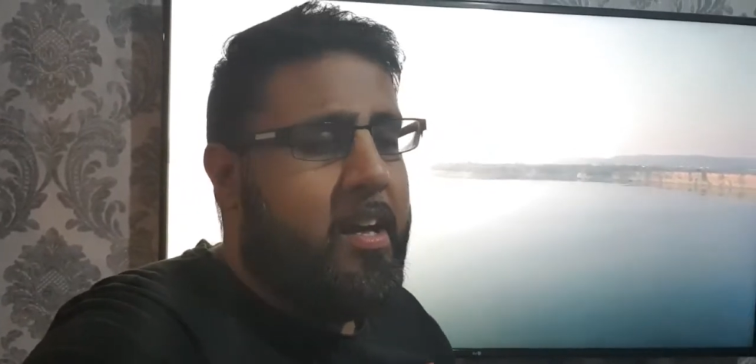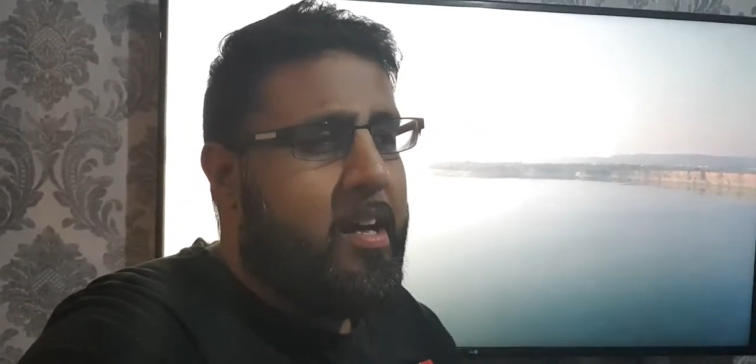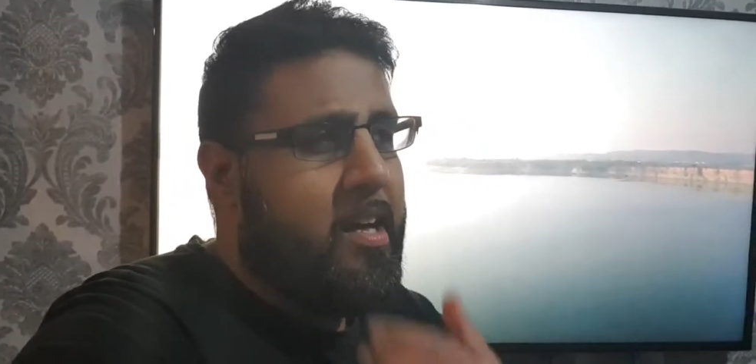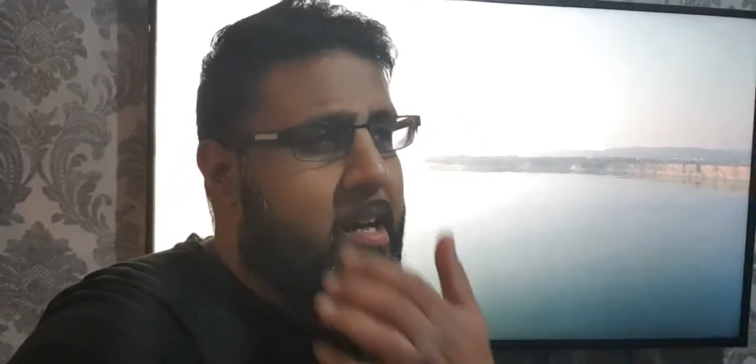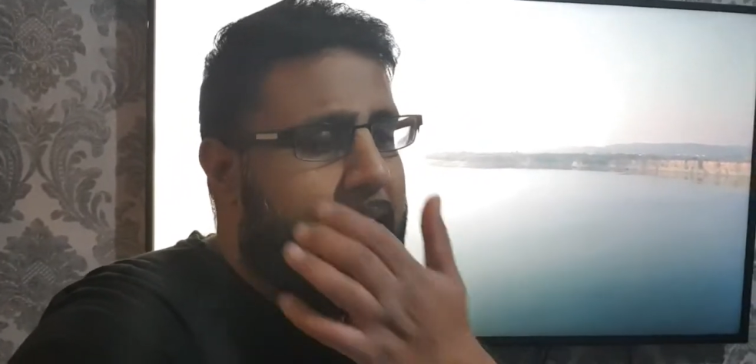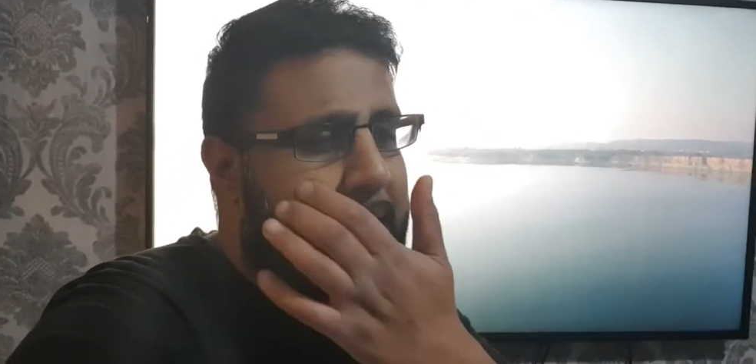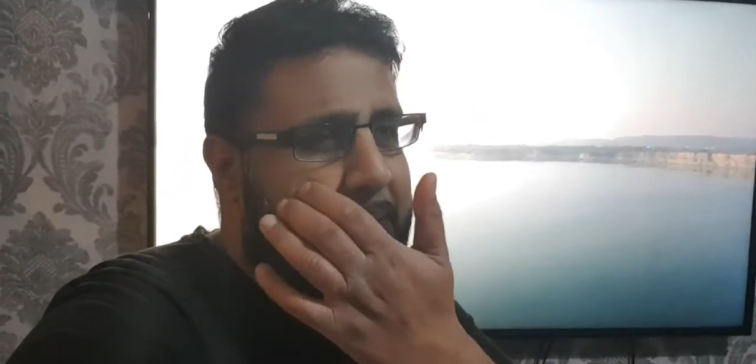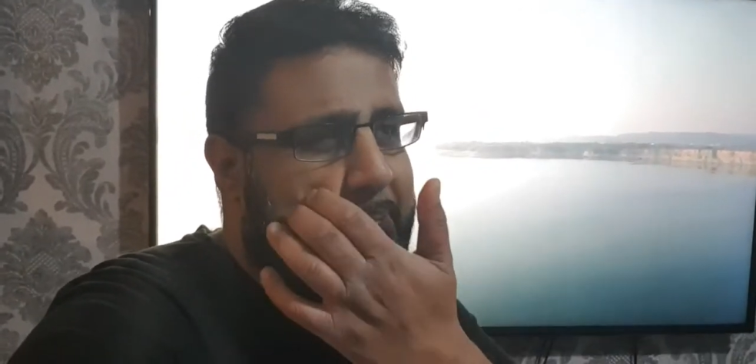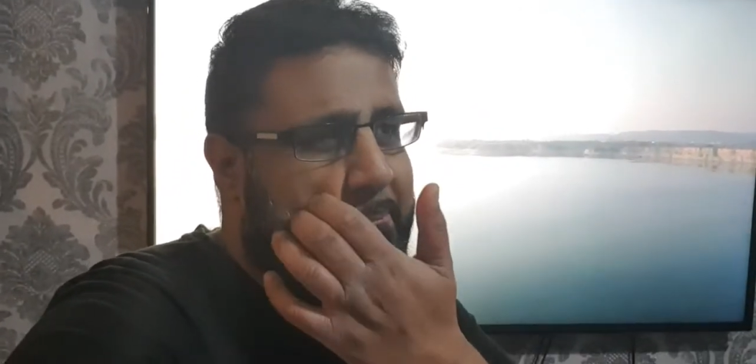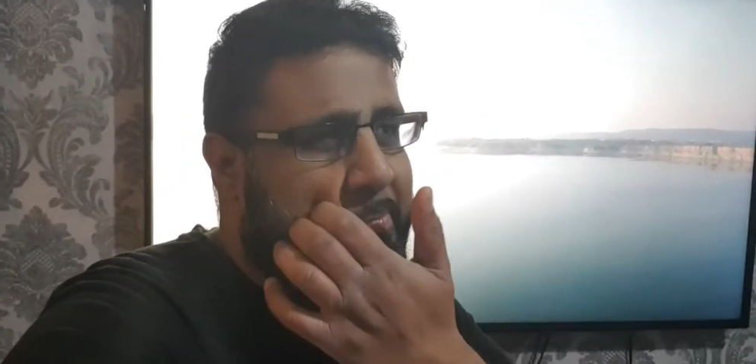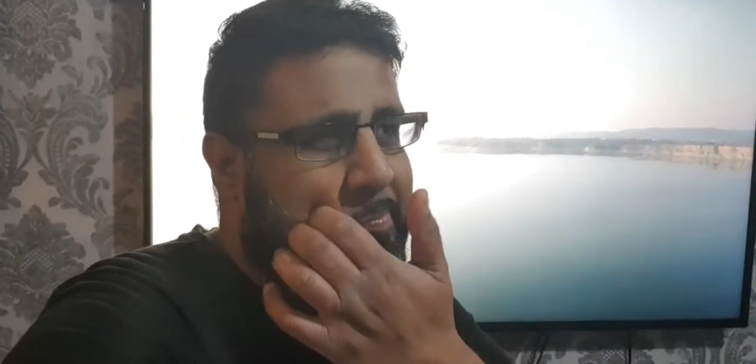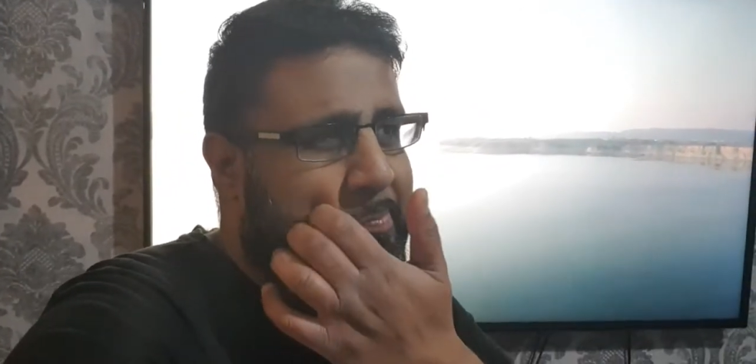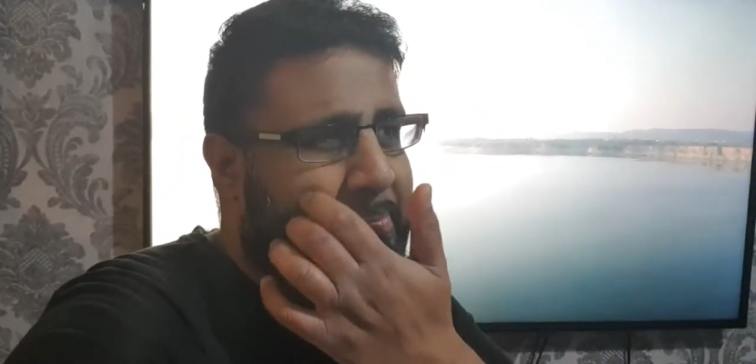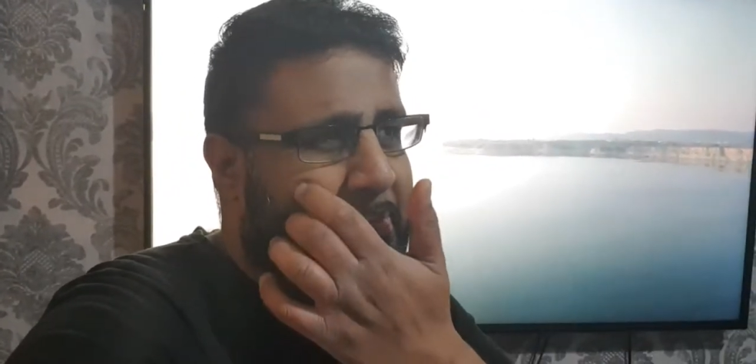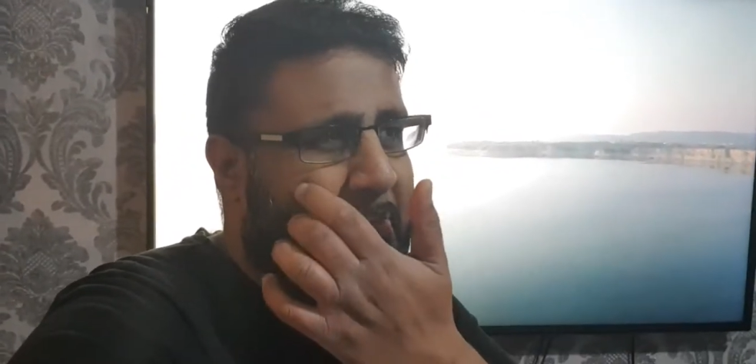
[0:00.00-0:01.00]

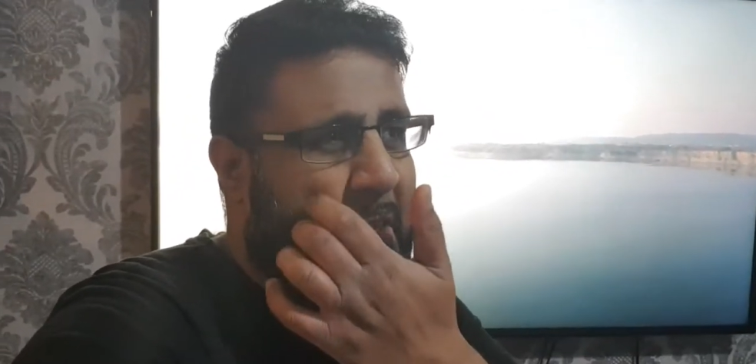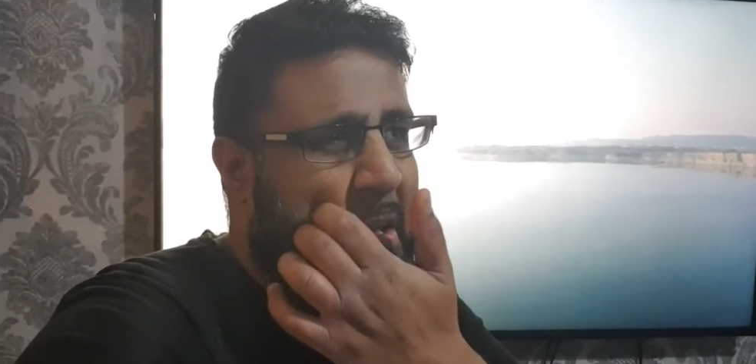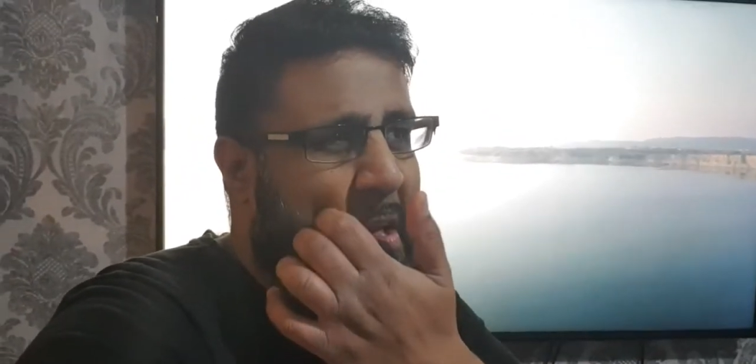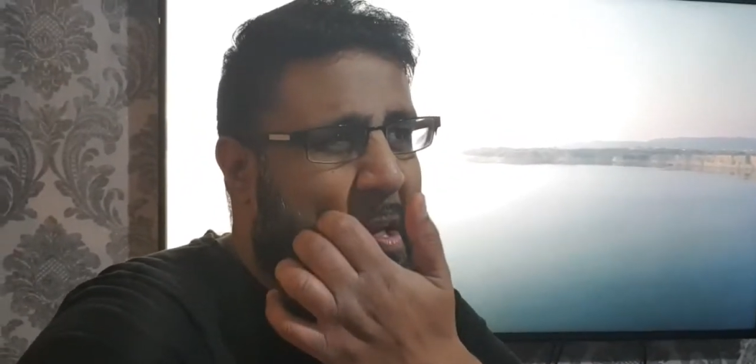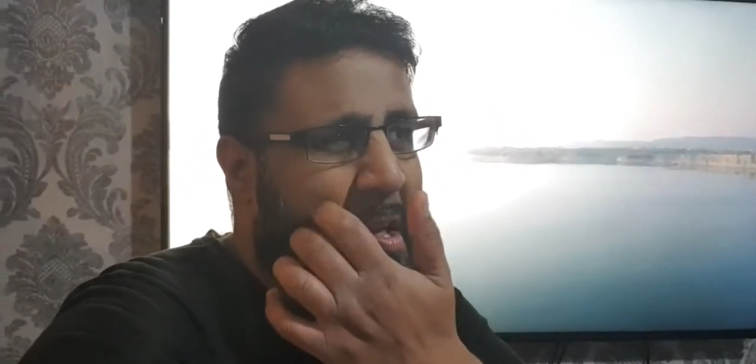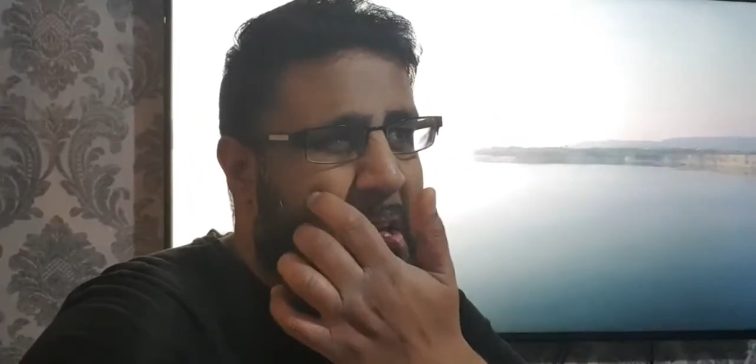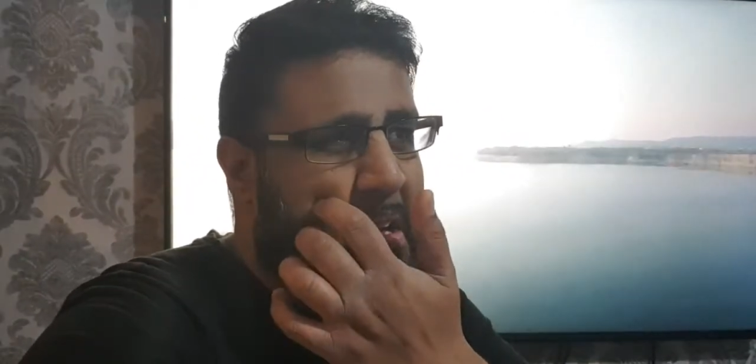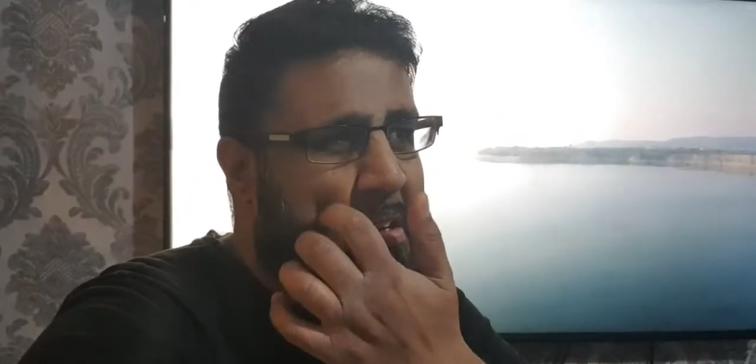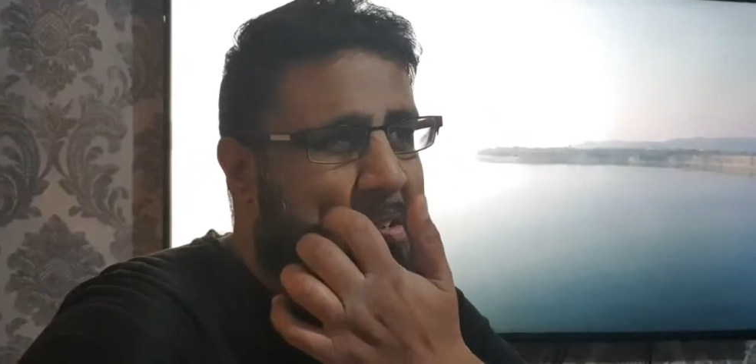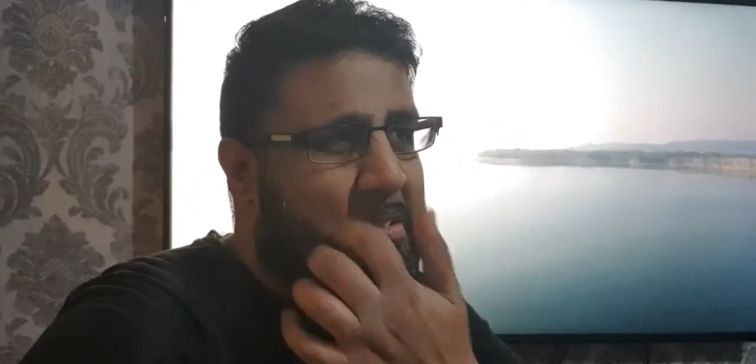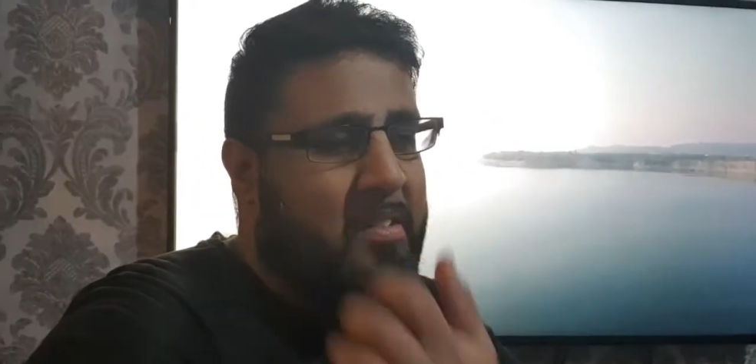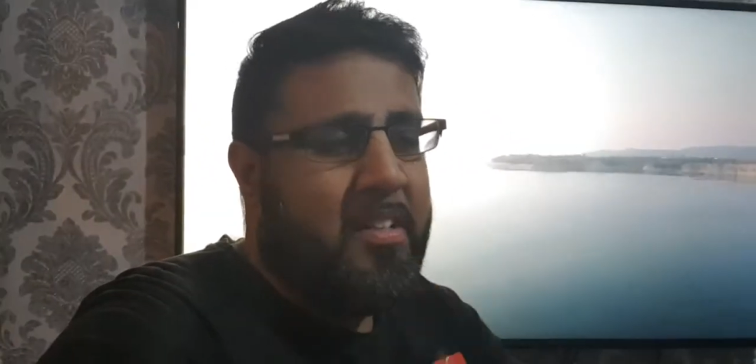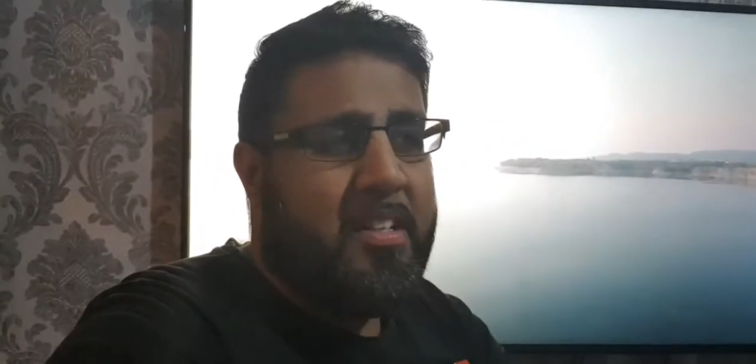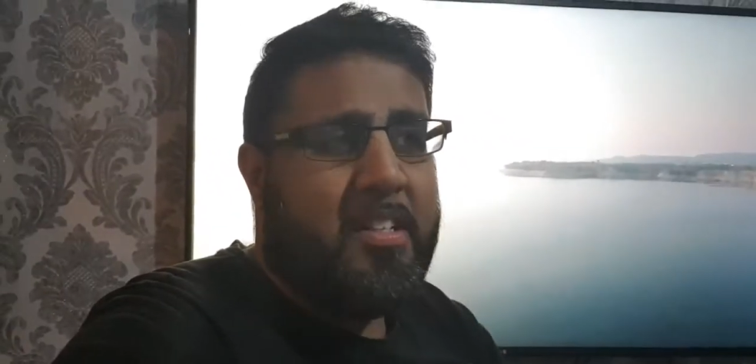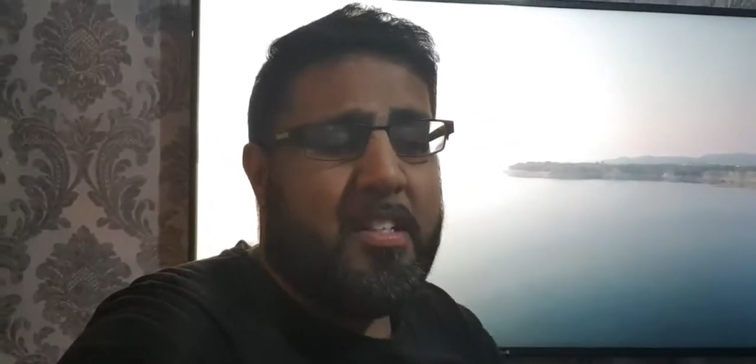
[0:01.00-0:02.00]

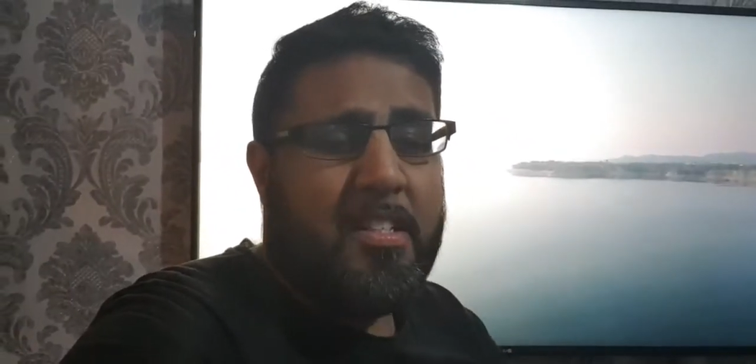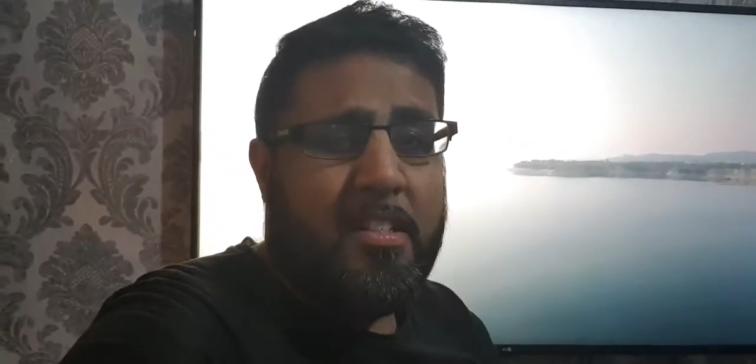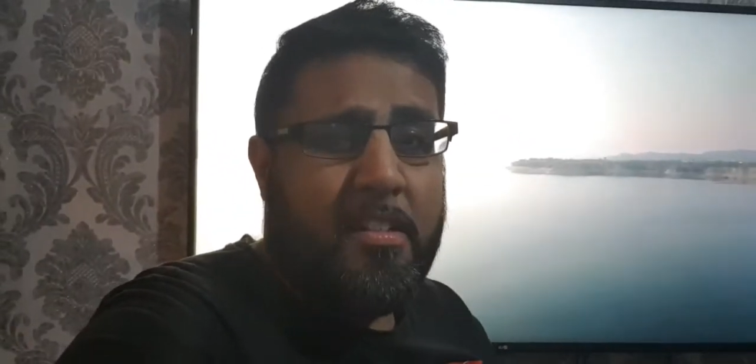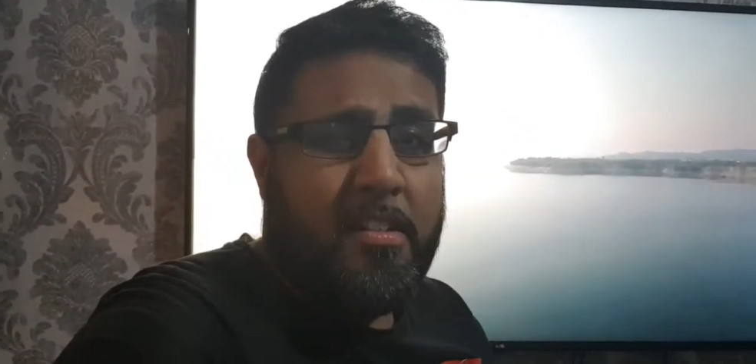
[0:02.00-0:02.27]
religious